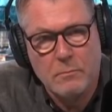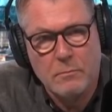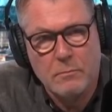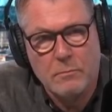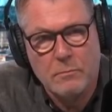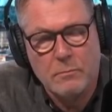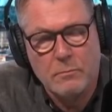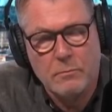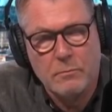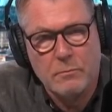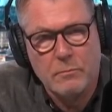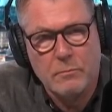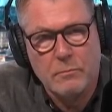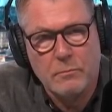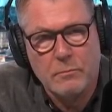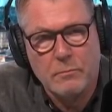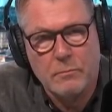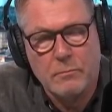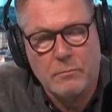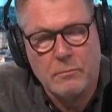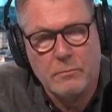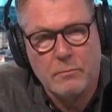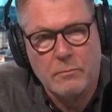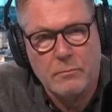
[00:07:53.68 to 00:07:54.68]

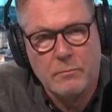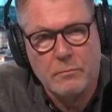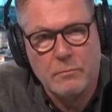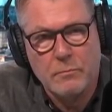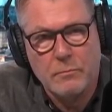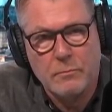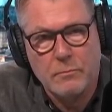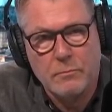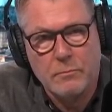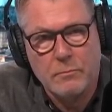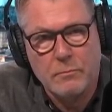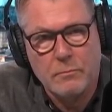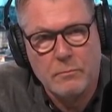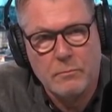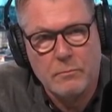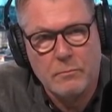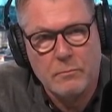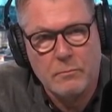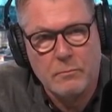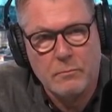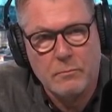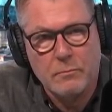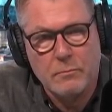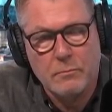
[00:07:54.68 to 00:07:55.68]

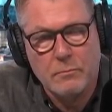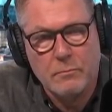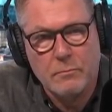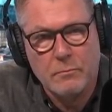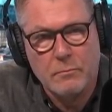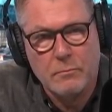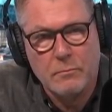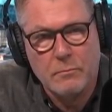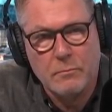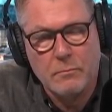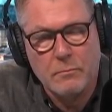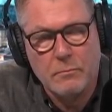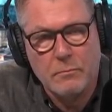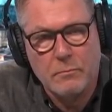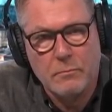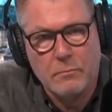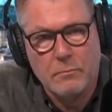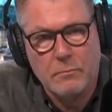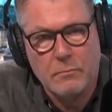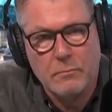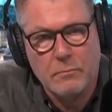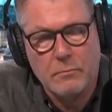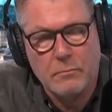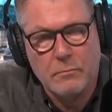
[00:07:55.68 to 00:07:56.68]

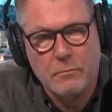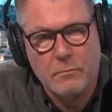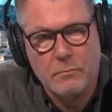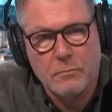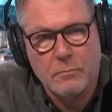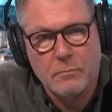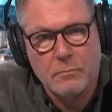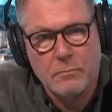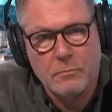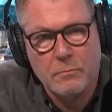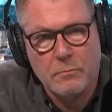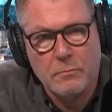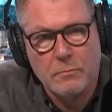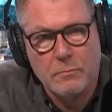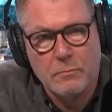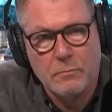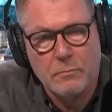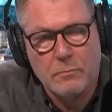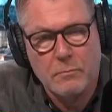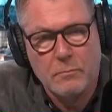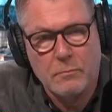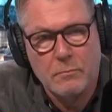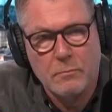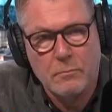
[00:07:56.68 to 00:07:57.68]

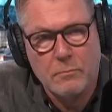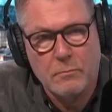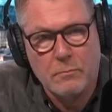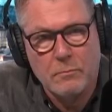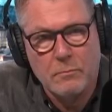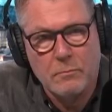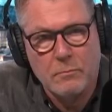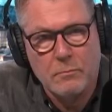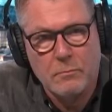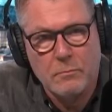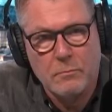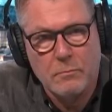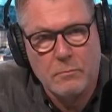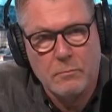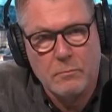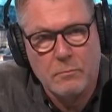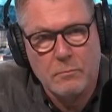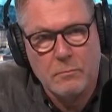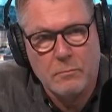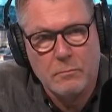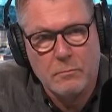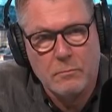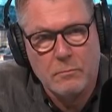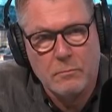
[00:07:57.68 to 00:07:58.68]

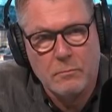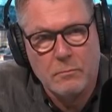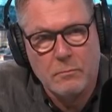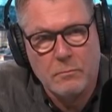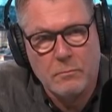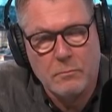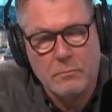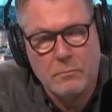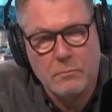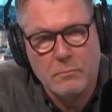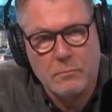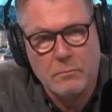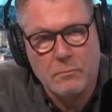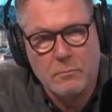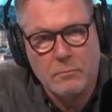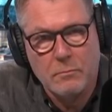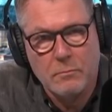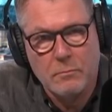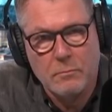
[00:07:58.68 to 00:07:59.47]
This person isn't speaking.